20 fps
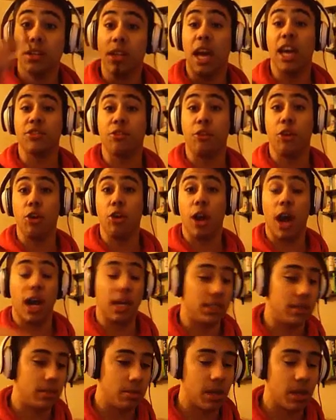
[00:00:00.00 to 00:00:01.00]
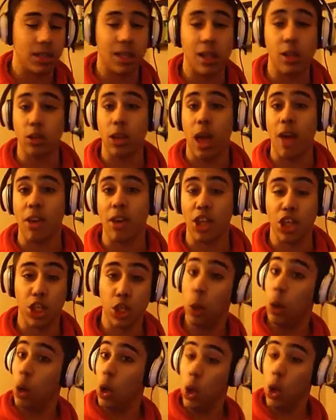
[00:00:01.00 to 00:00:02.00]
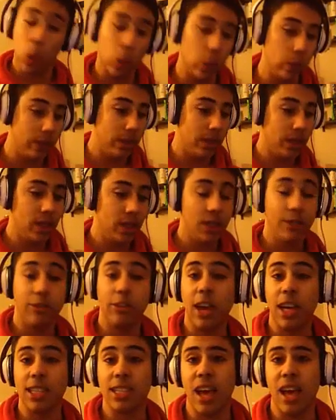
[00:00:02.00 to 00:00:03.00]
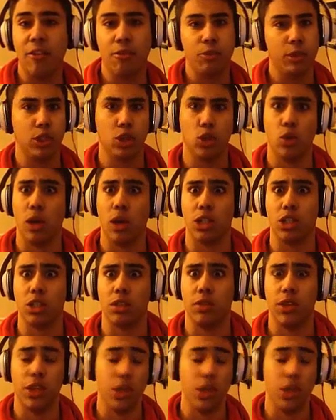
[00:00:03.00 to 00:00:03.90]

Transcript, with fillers: That's for you guys, because I don't have any. Woo! If you guys have, please don't watch this